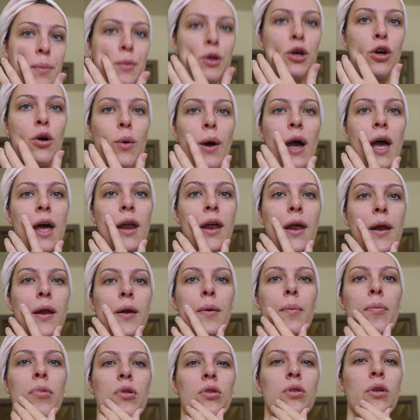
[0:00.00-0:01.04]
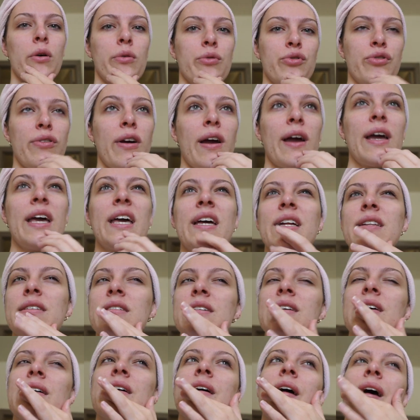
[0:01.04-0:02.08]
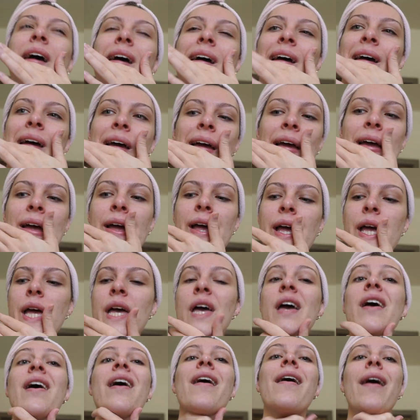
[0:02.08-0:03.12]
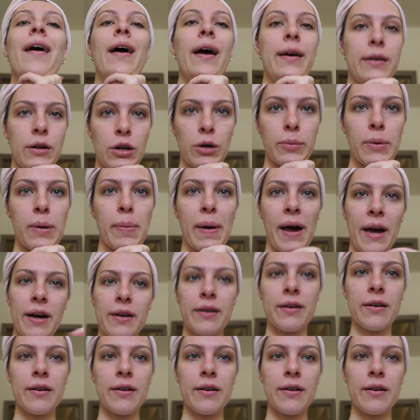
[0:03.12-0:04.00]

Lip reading: I'm gonna go ahead and blow dry it, and I'll be back.